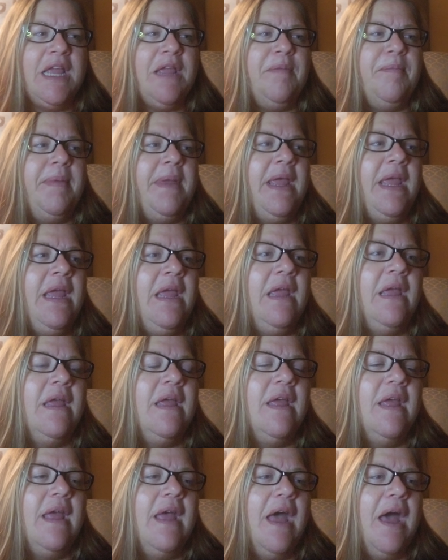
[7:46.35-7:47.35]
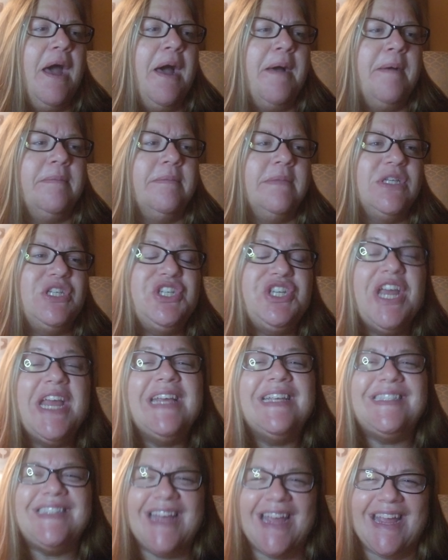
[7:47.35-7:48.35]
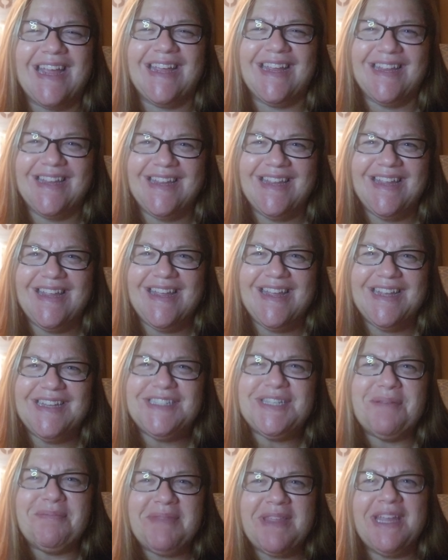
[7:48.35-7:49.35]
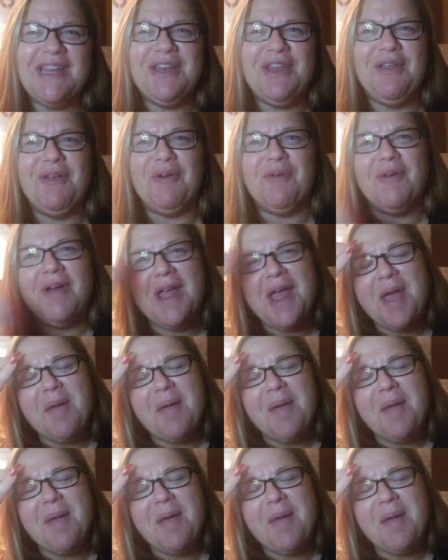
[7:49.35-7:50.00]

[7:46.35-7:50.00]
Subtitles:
be chasing something new,